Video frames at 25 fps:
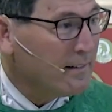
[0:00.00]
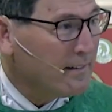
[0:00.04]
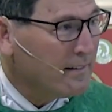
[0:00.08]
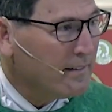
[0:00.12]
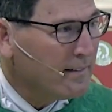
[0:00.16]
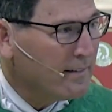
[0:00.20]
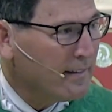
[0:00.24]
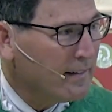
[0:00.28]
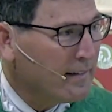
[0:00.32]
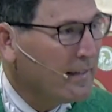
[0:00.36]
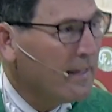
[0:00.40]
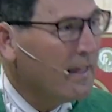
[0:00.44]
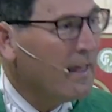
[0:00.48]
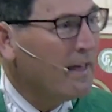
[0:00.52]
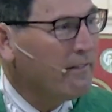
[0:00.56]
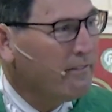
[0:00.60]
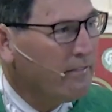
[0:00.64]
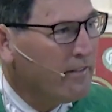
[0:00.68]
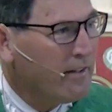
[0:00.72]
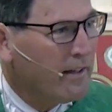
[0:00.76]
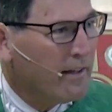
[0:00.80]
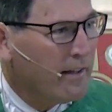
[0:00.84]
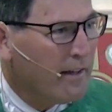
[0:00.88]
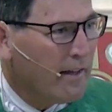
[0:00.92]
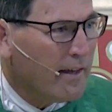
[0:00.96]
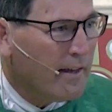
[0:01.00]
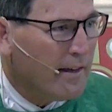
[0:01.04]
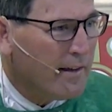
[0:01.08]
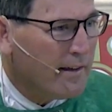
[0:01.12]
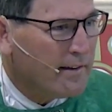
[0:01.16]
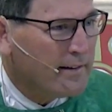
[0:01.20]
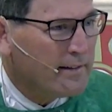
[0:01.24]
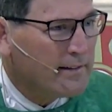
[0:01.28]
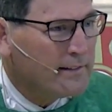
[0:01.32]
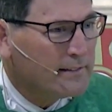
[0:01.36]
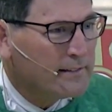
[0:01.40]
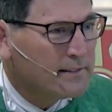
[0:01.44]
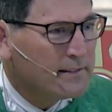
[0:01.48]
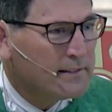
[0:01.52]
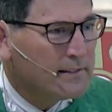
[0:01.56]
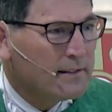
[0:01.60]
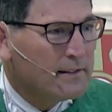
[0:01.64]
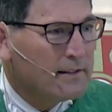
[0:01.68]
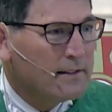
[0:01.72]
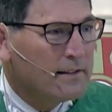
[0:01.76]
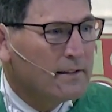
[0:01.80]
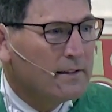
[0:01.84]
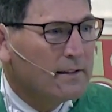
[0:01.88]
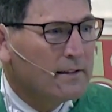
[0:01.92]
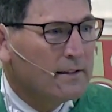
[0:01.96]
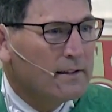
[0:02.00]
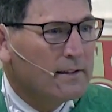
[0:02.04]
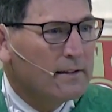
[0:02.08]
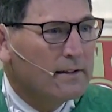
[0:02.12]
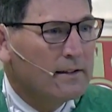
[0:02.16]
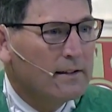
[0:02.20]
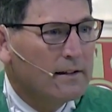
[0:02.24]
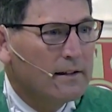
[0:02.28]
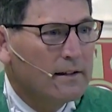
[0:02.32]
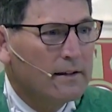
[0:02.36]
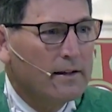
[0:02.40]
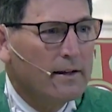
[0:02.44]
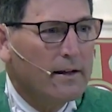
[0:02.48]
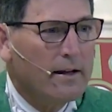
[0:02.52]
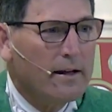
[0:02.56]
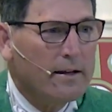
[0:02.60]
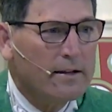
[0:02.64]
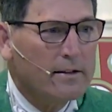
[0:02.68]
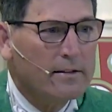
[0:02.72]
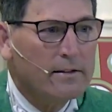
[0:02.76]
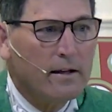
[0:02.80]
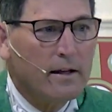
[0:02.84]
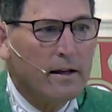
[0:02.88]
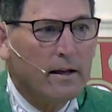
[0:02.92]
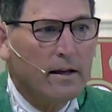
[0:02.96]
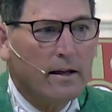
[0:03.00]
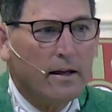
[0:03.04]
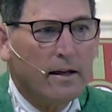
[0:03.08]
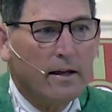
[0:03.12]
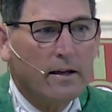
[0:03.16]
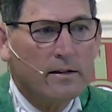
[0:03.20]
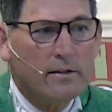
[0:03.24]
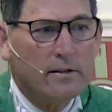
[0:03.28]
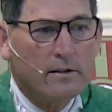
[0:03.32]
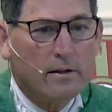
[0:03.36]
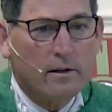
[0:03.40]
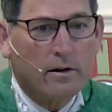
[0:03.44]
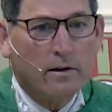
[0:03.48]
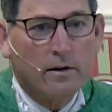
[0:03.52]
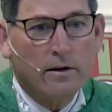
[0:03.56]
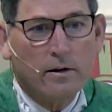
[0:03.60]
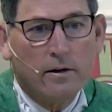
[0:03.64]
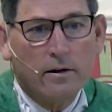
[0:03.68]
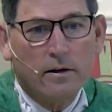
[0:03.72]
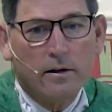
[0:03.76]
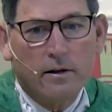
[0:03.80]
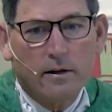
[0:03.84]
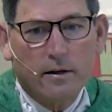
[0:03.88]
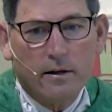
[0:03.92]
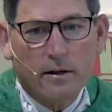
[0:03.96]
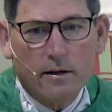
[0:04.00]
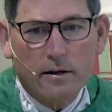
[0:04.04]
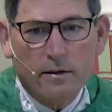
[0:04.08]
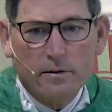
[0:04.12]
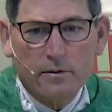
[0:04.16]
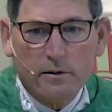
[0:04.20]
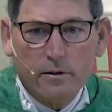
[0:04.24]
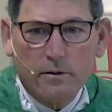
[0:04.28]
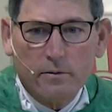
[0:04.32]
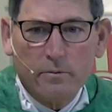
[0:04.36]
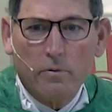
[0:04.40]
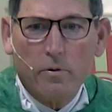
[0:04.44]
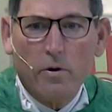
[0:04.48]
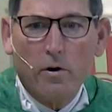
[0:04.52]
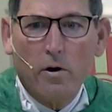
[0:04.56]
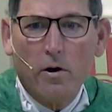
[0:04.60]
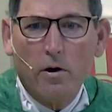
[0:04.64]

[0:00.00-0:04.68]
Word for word: The giving is, is, is, a, is a,